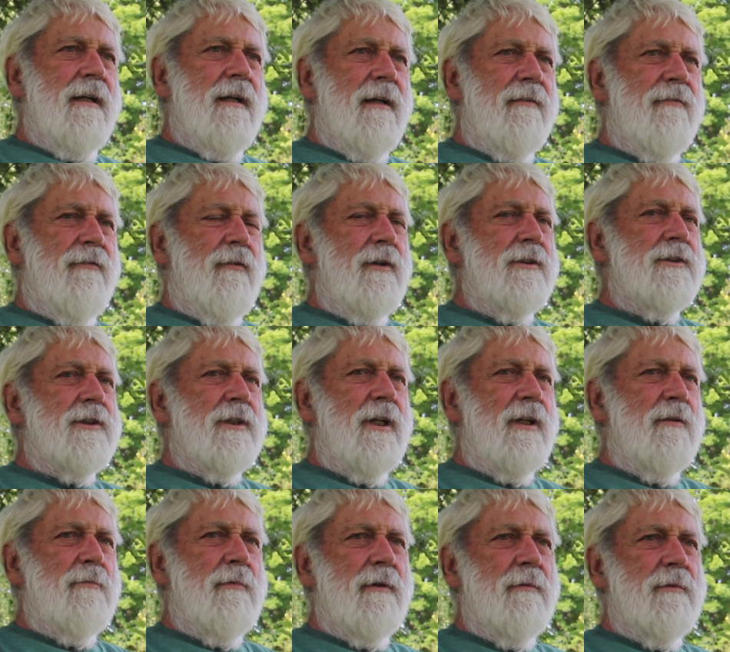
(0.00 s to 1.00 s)

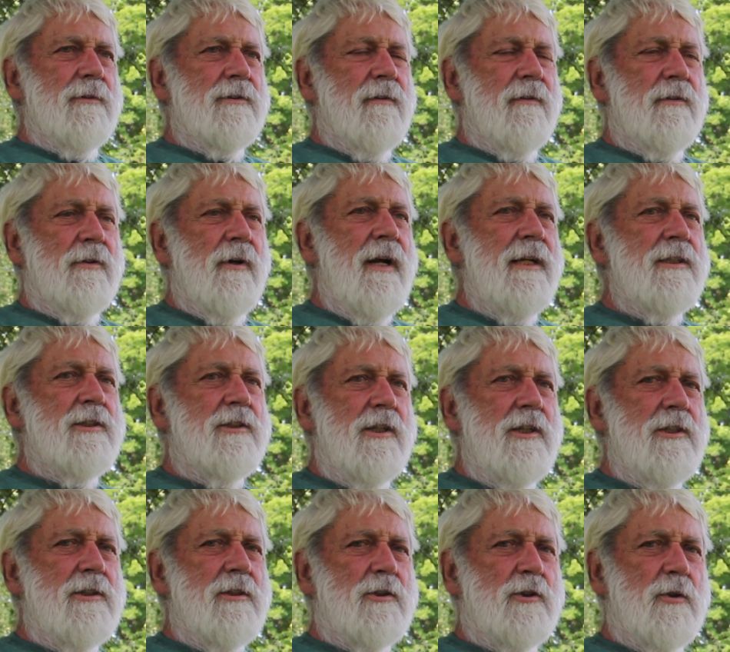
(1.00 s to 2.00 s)
Unfortunately, it was a dry
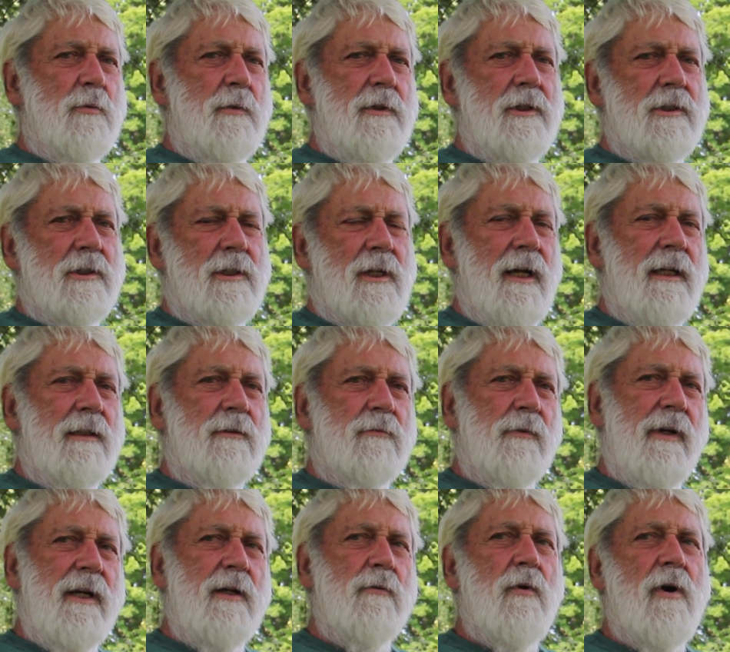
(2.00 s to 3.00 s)
season, so we just collected
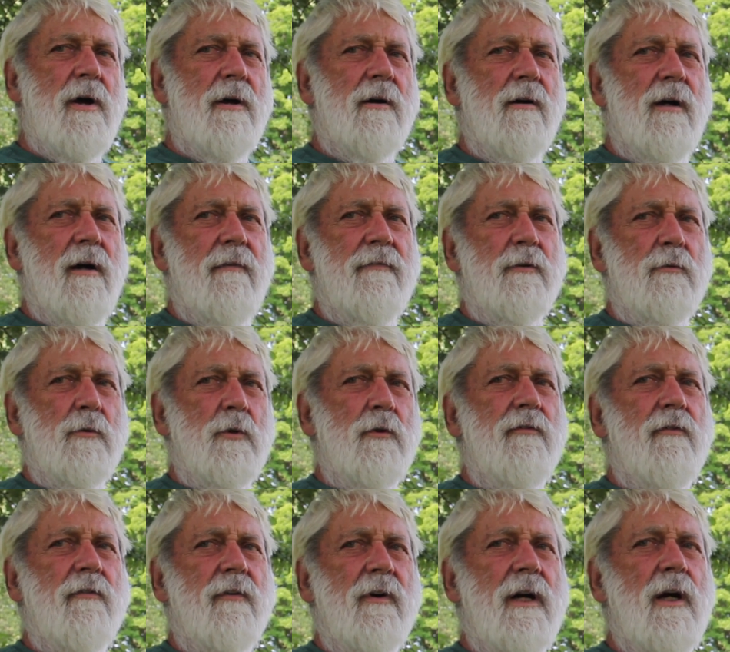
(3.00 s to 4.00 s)
rainwater off the
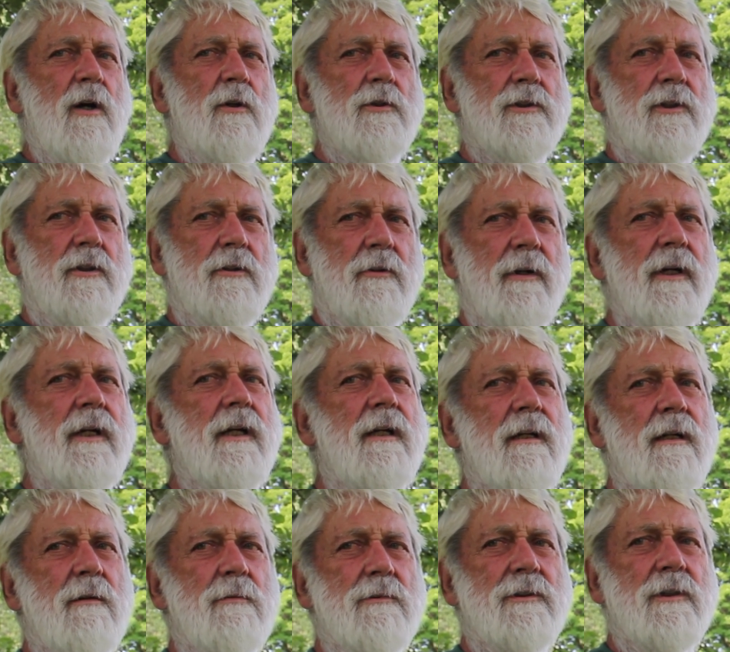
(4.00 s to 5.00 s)
roof of our house to drink,
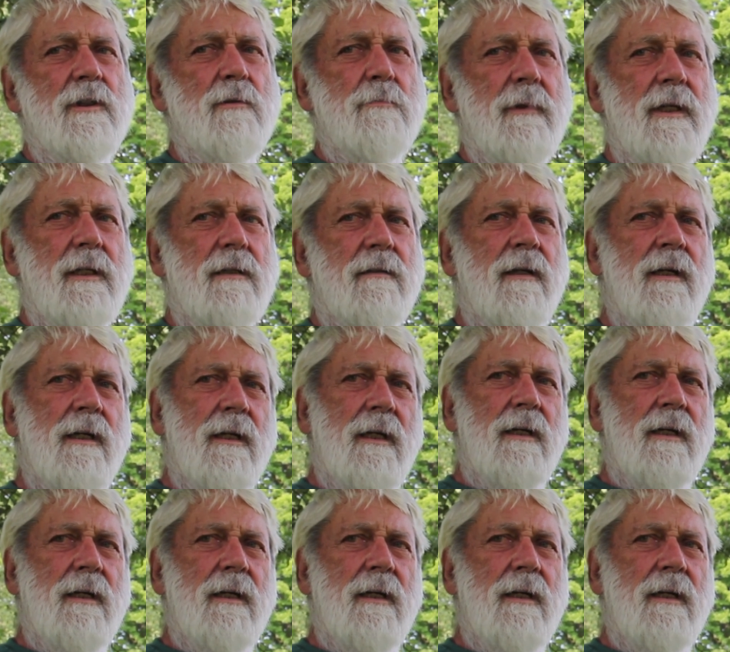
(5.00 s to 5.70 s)
and it was in a big